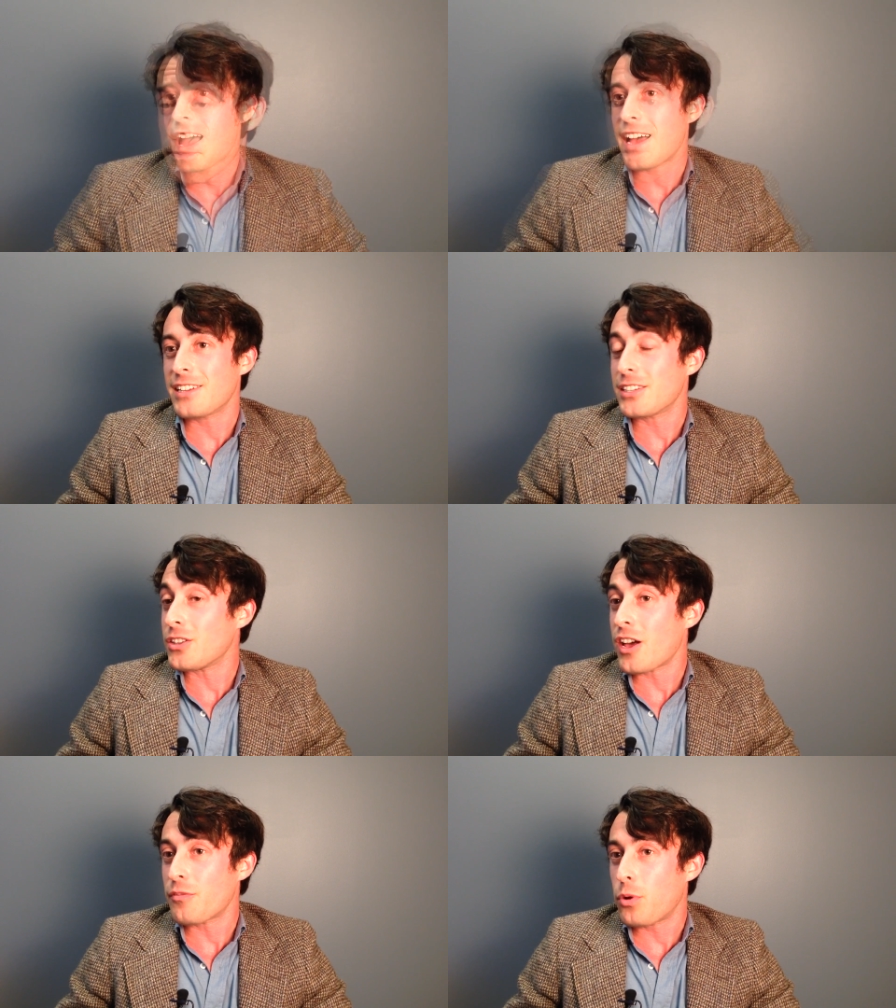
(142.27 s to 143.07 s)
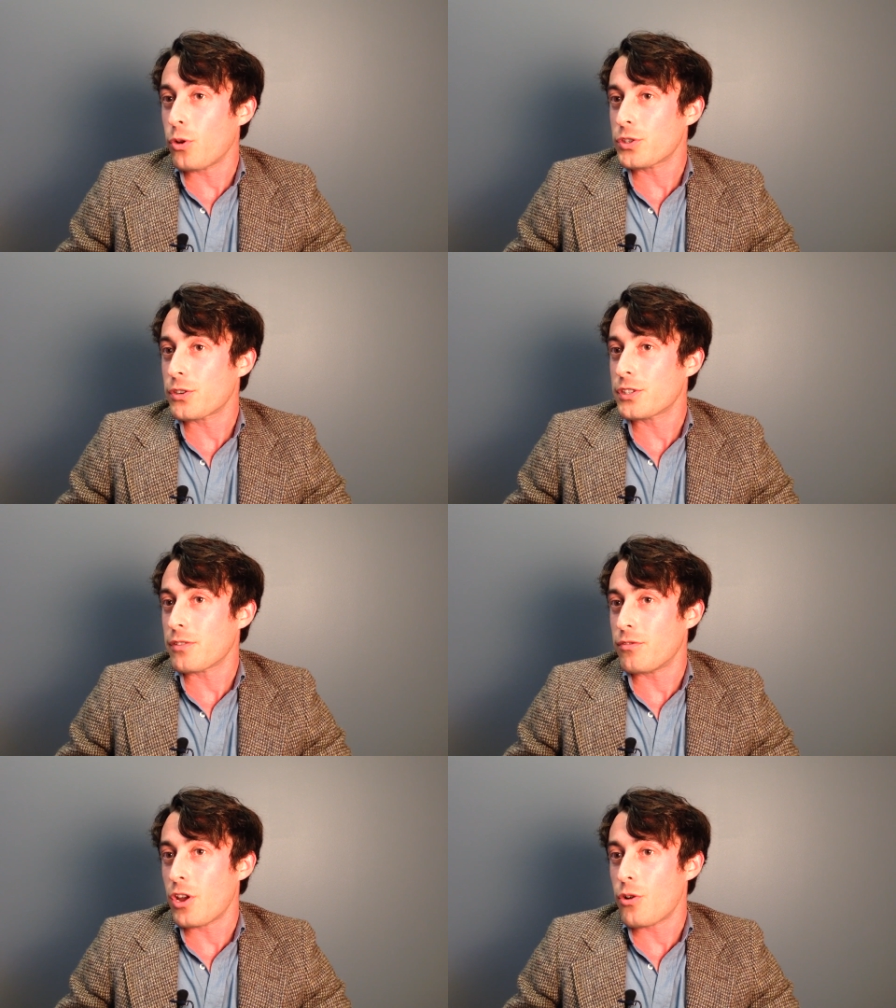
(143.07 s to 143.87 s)
As a lot of
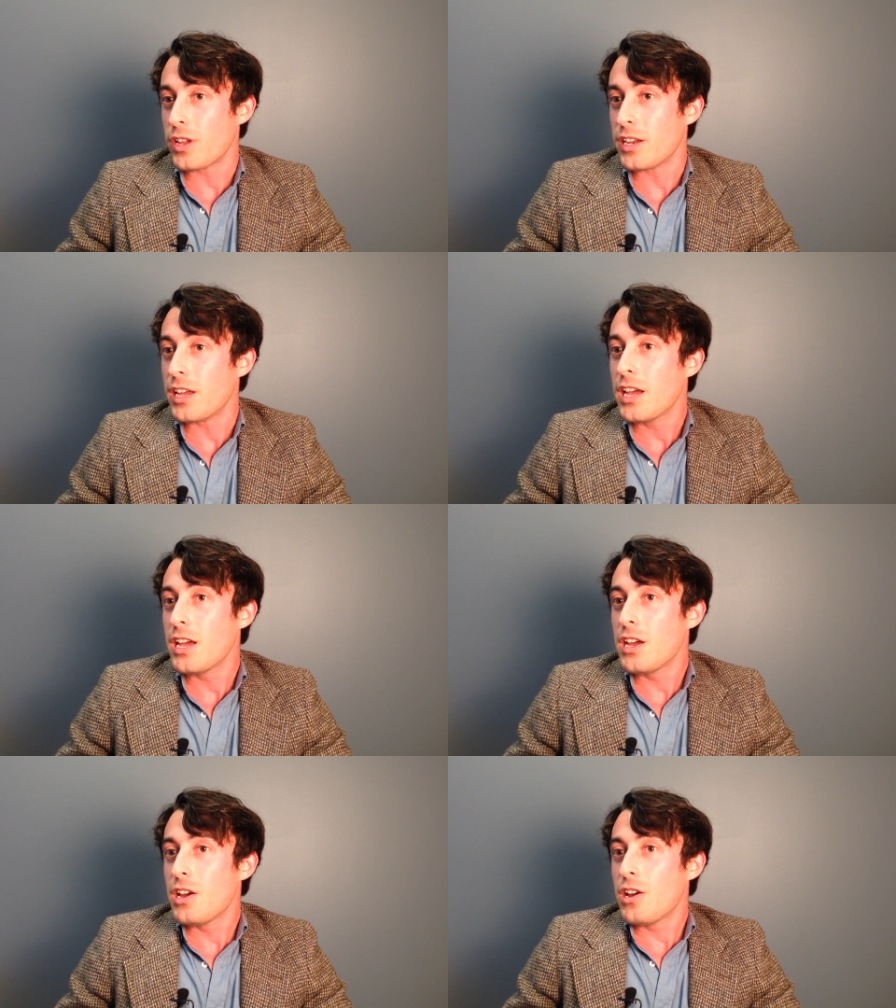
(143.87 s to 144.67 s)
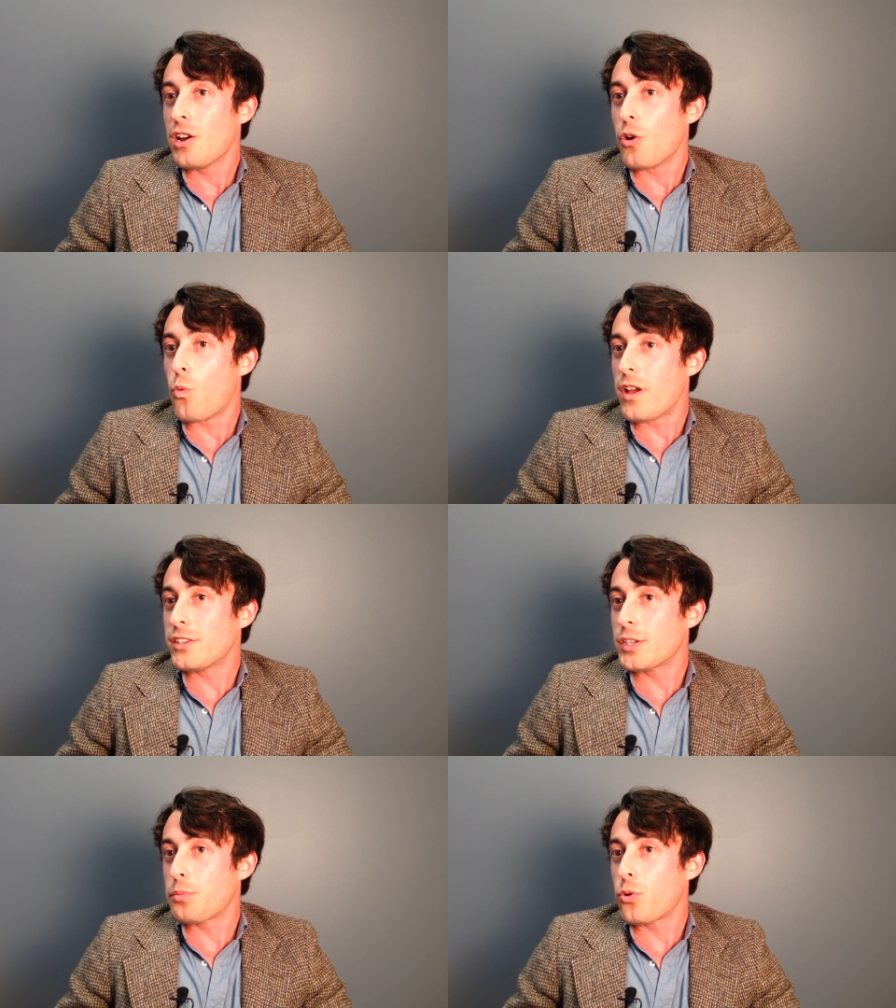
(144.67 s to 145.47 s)
pollsters have noted,
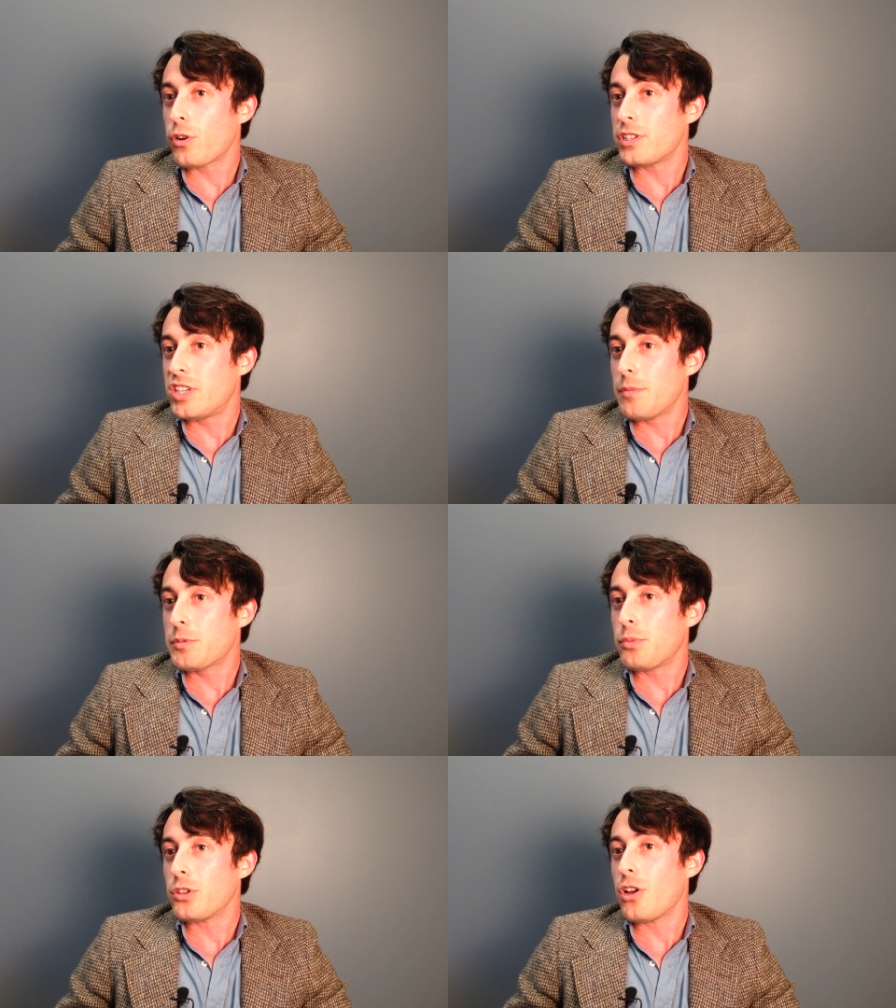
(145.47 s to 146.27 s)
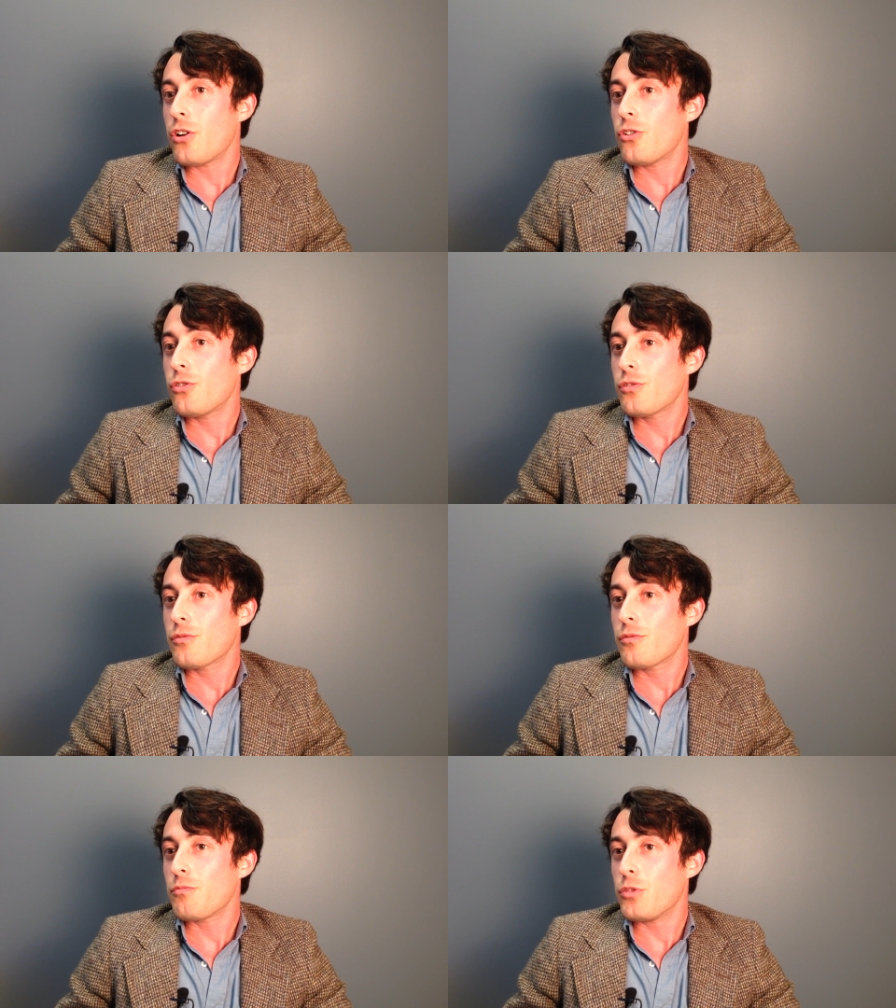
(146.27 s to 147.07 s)
when support dips
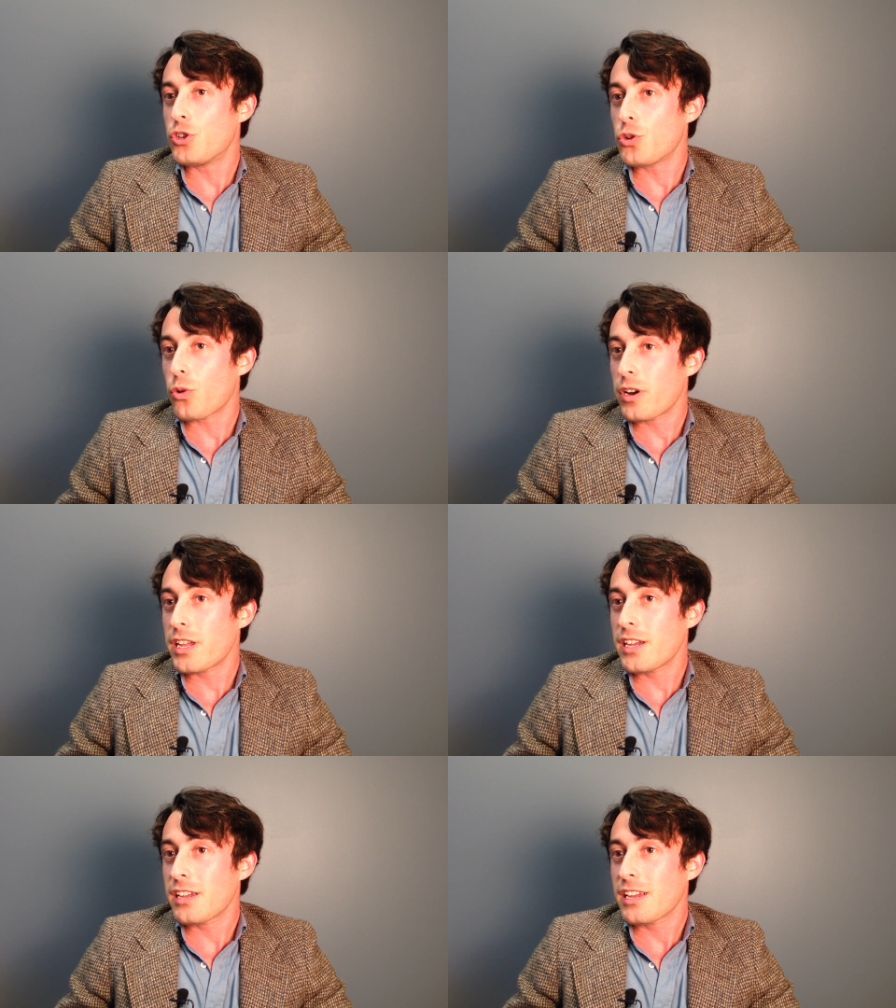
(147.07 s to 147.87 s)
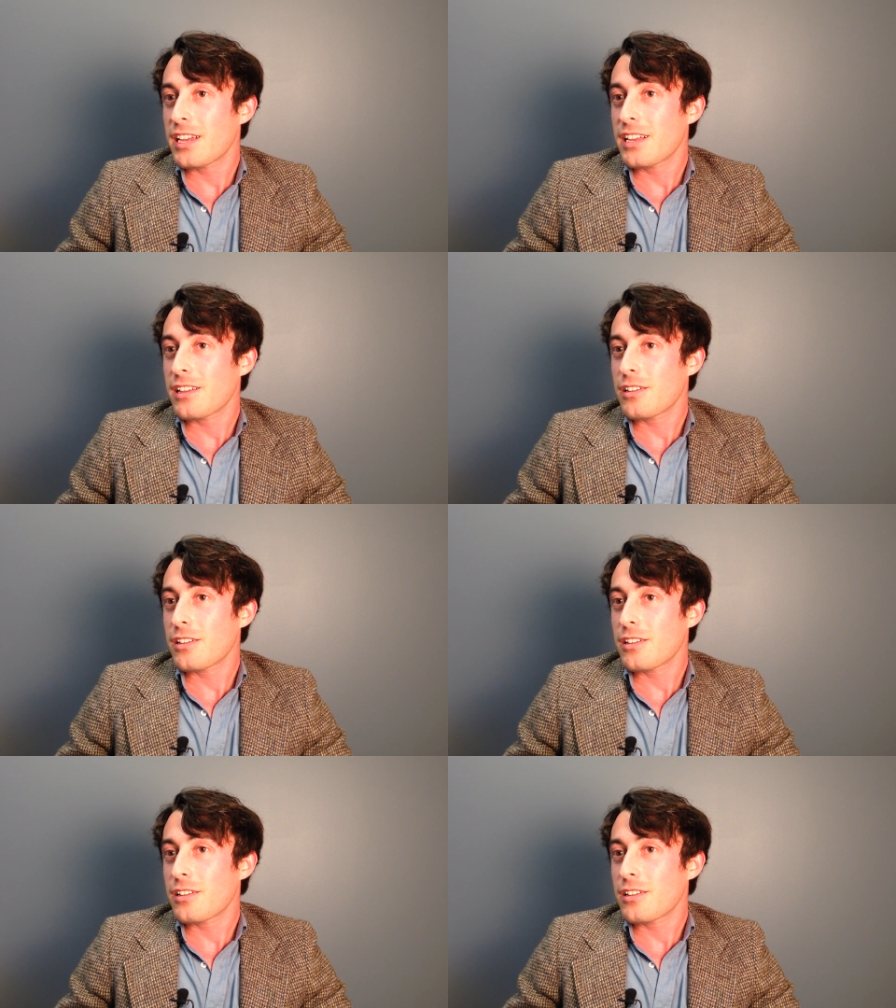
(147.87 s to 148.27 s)
below majority,